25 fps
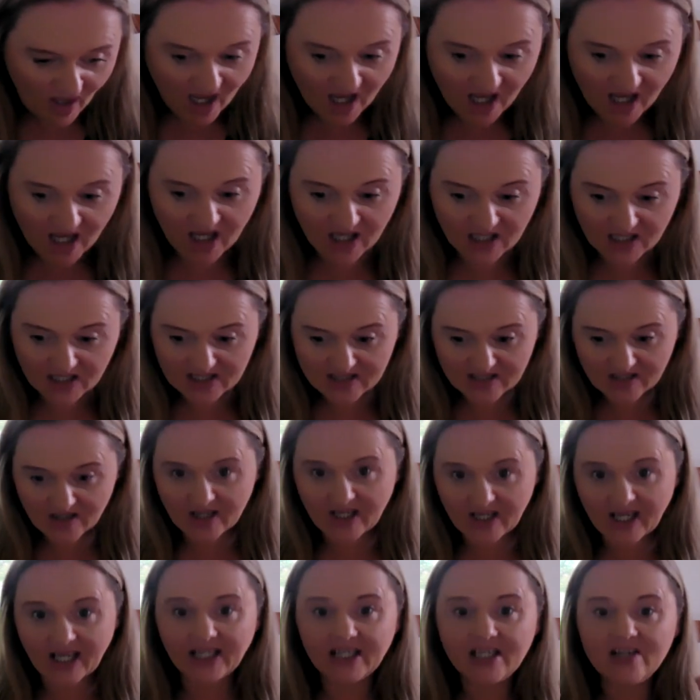And it's
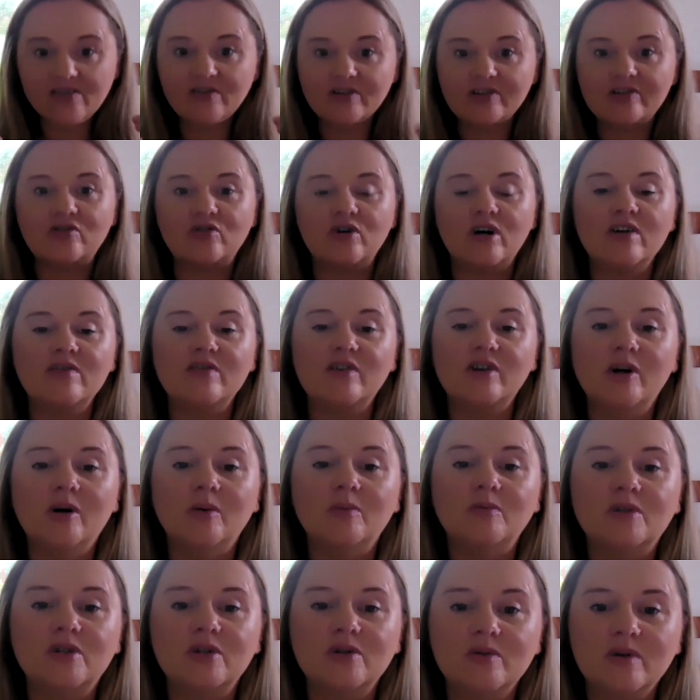like any of us driving
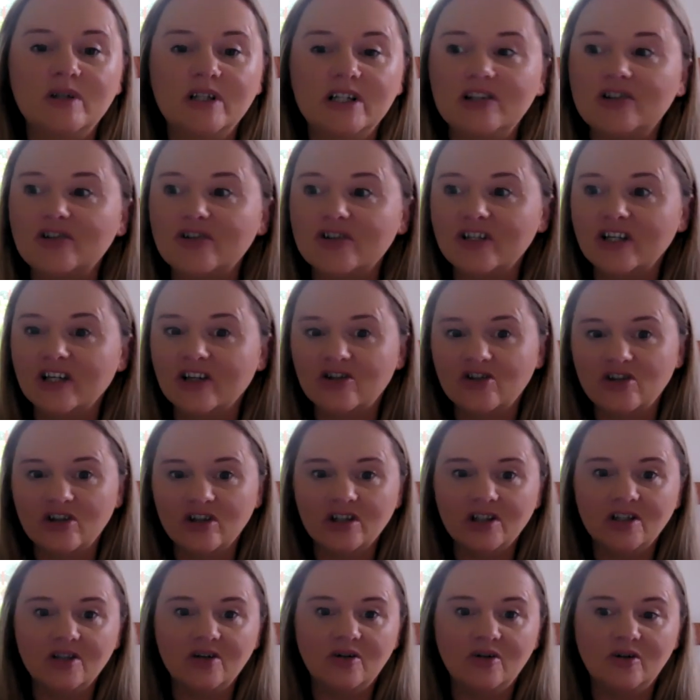up to an
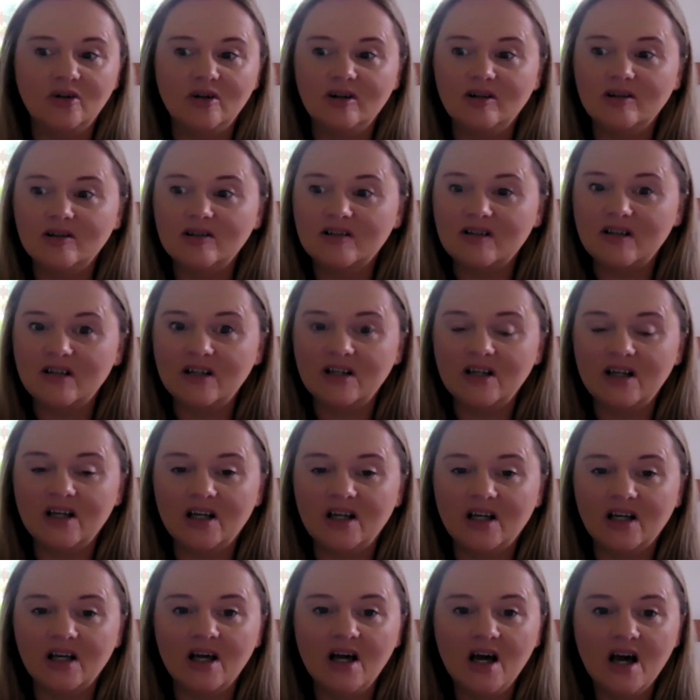intersection on
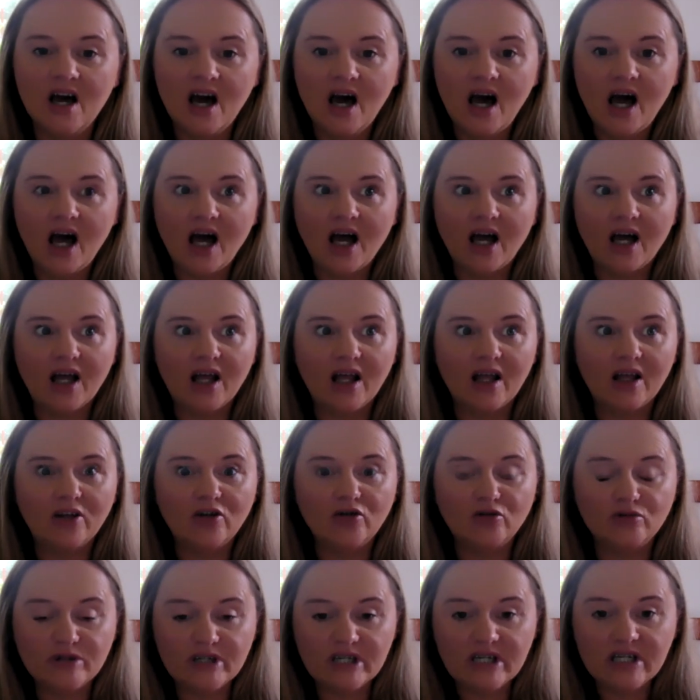seeing
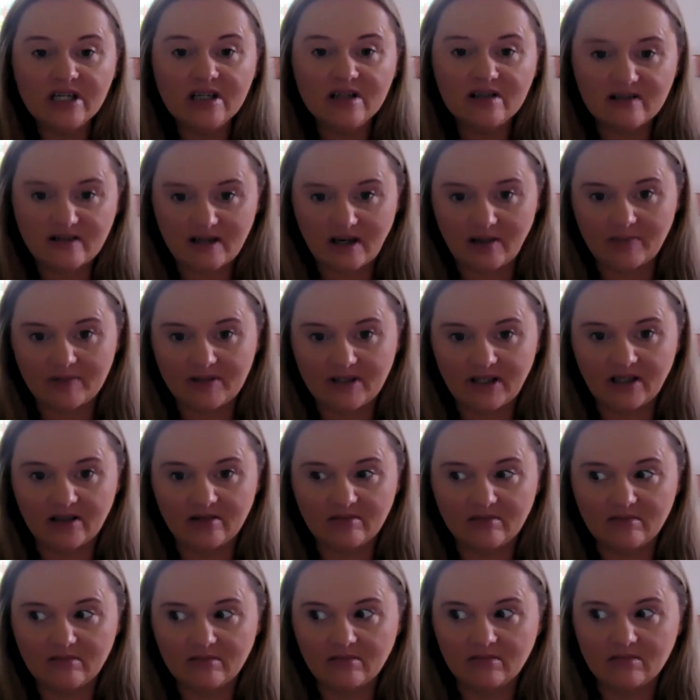a green stop sign.
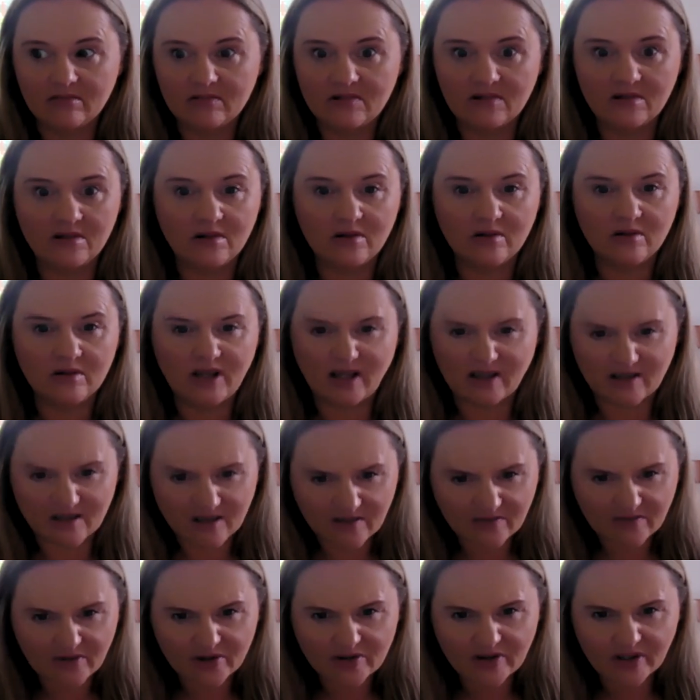So
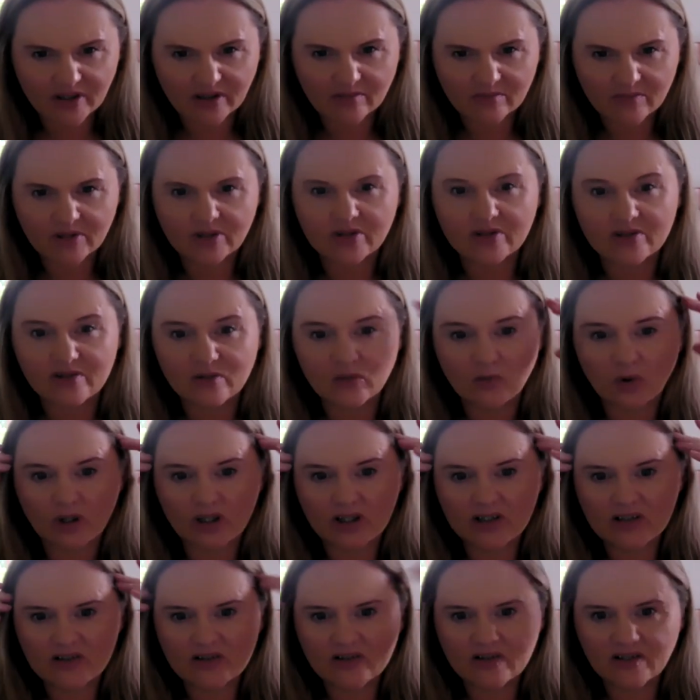that's confusing because the
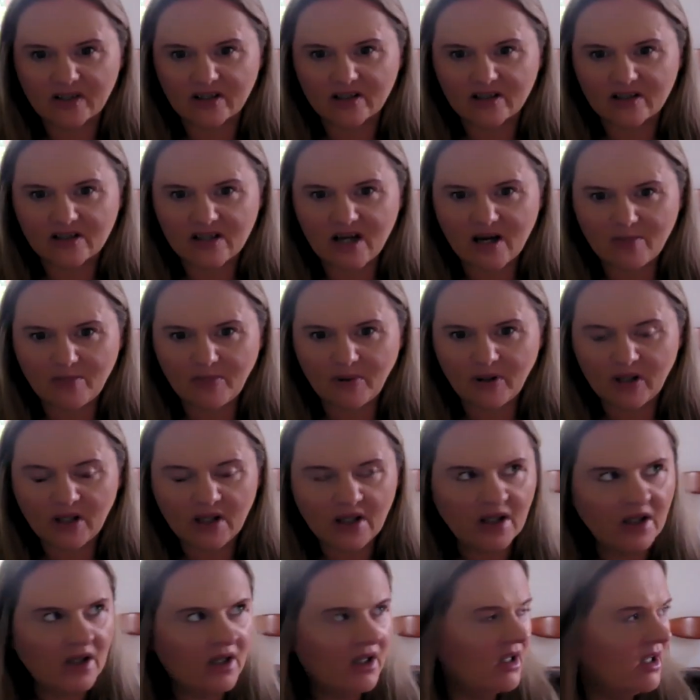words are saying stop
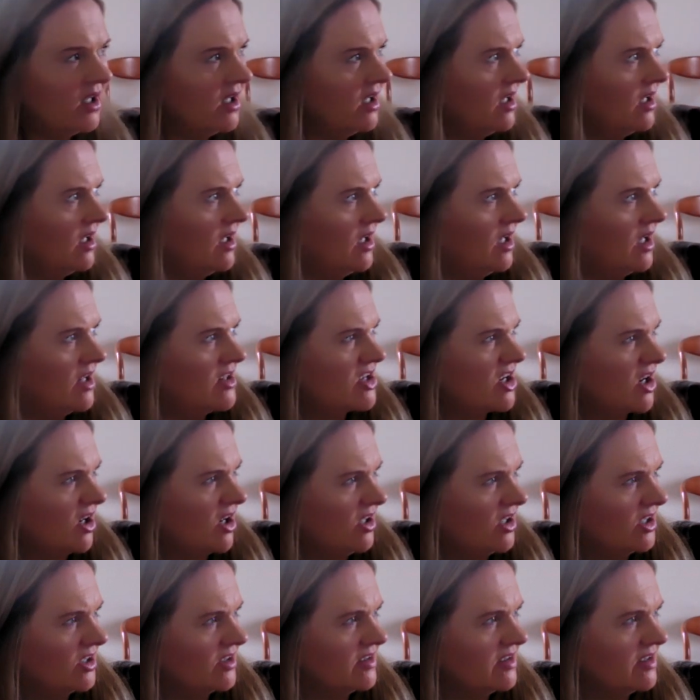and the
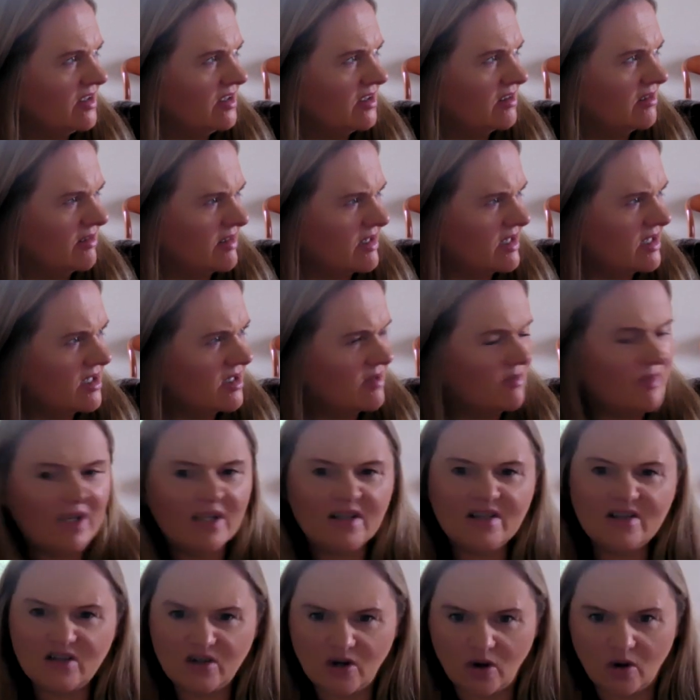color green
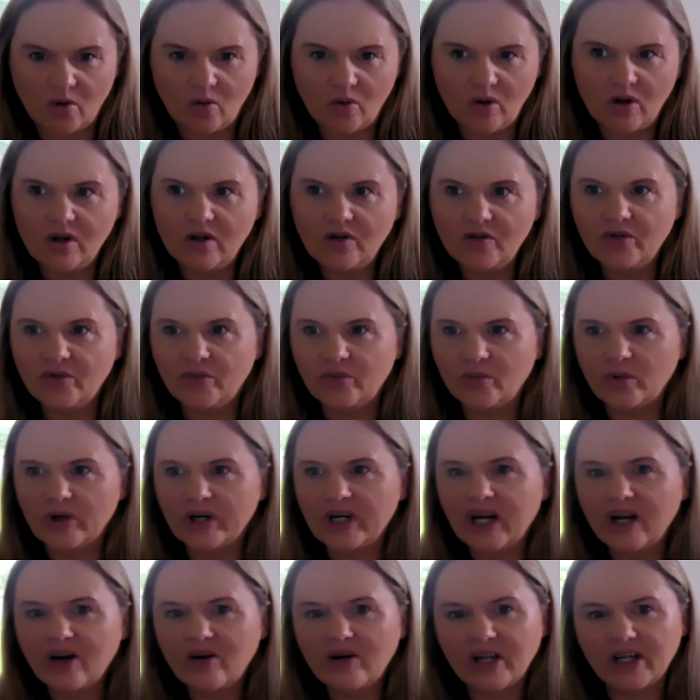means go. So
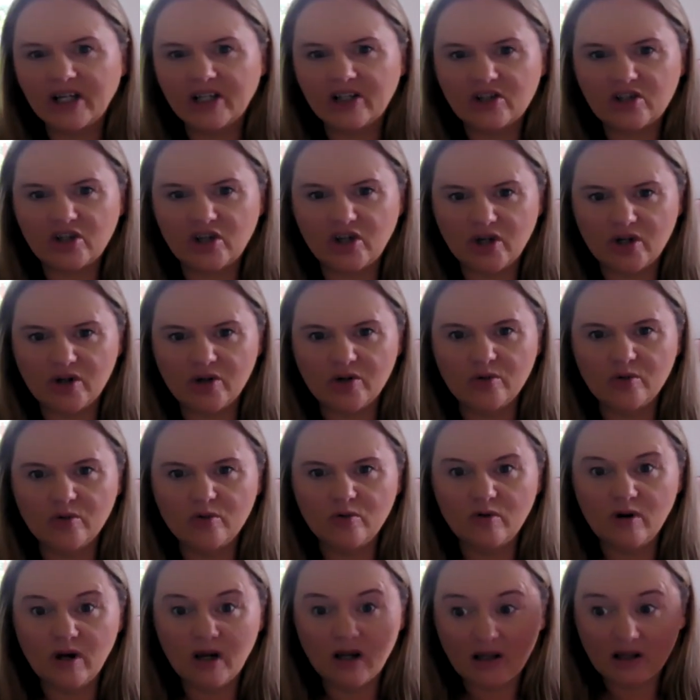we're now getting
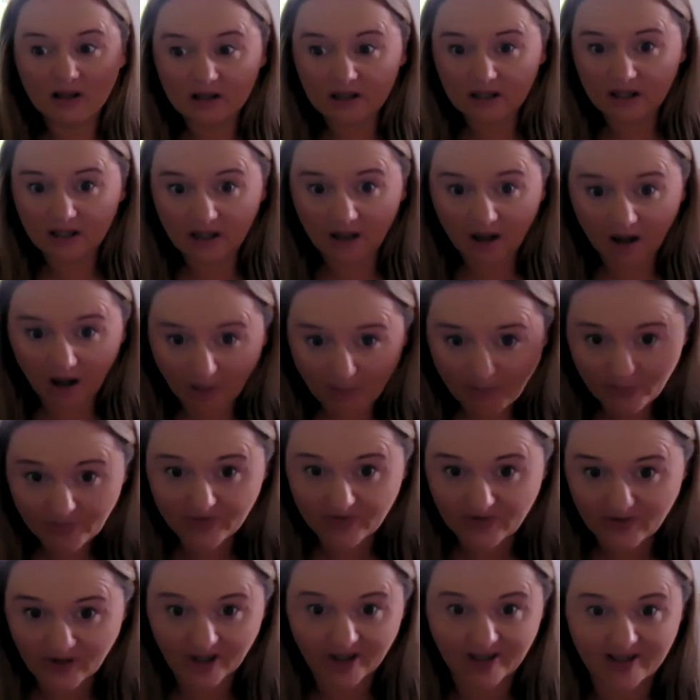two
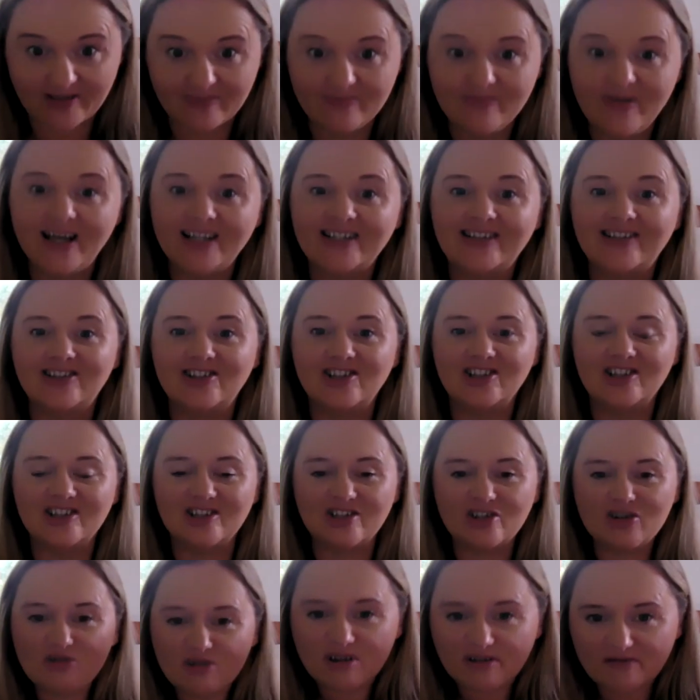opposite
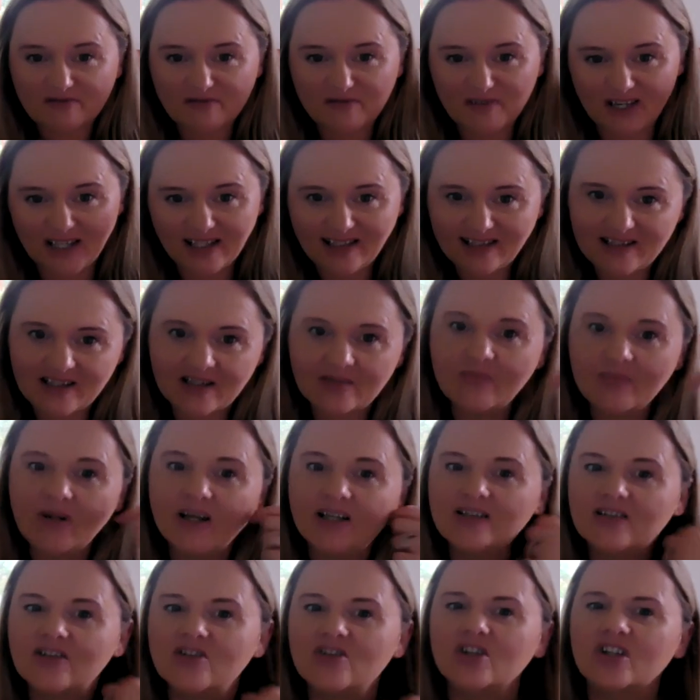messages, conflicting
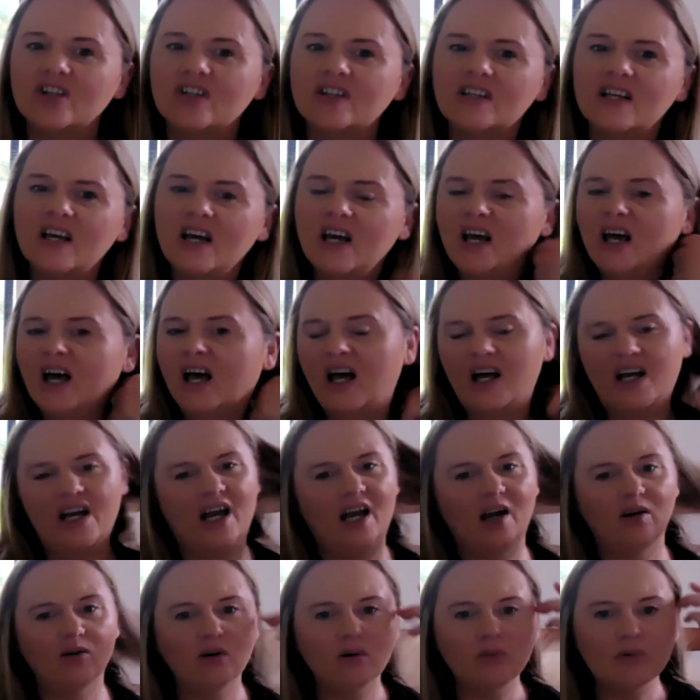messages, and
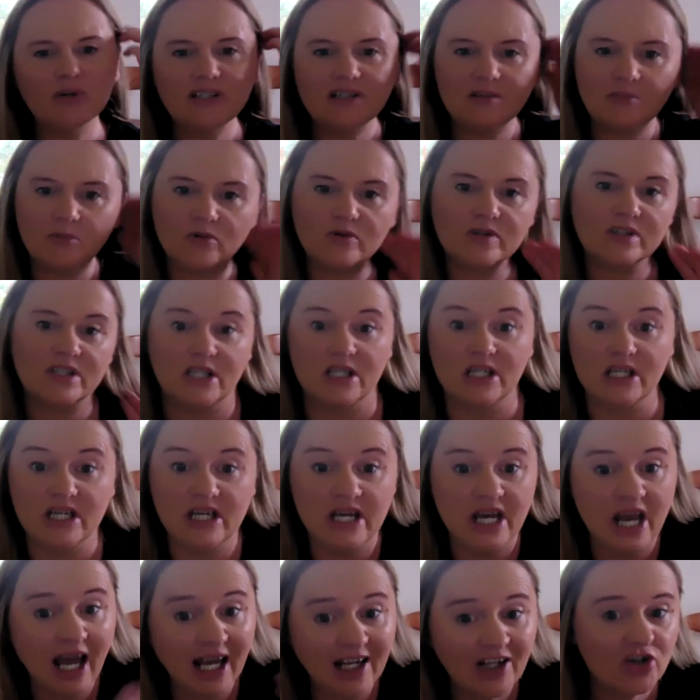how are we supposed to
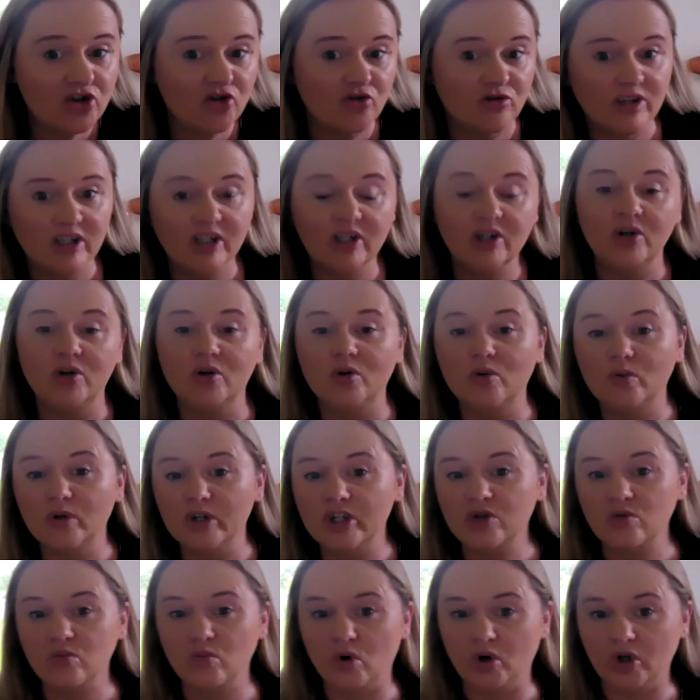naturally know
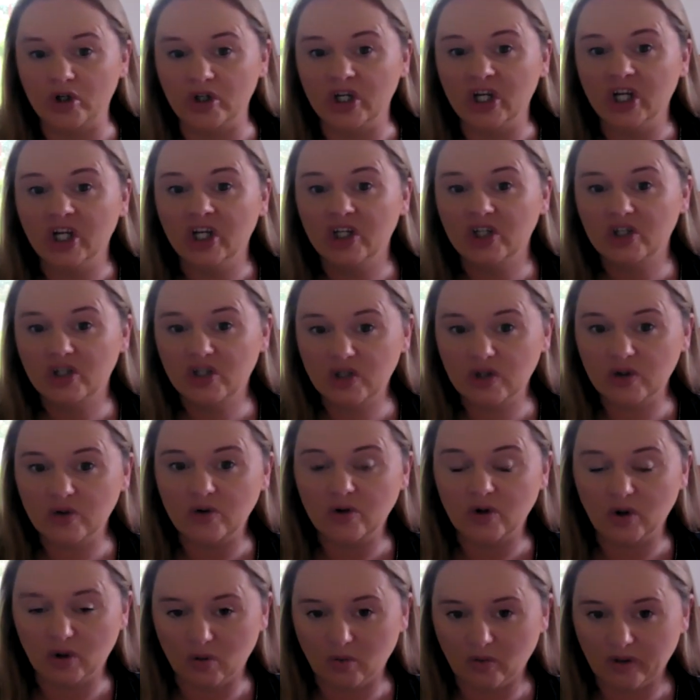which one to
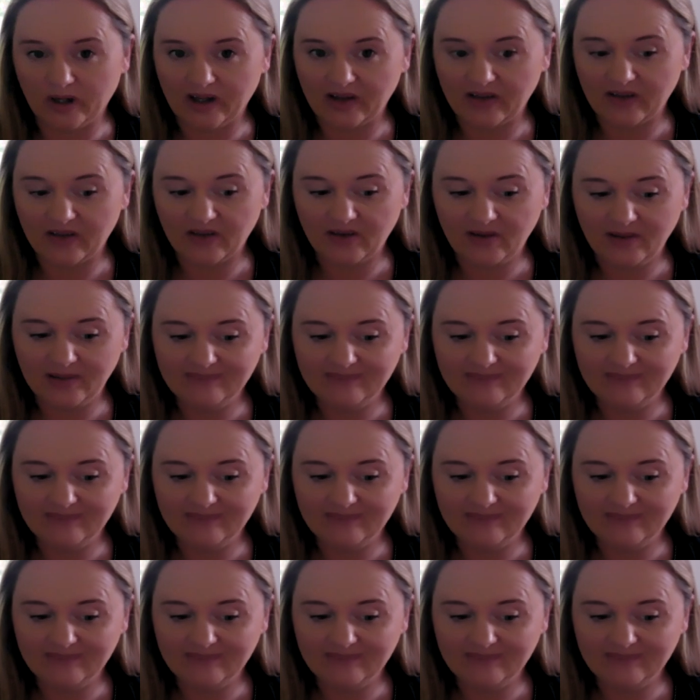go with?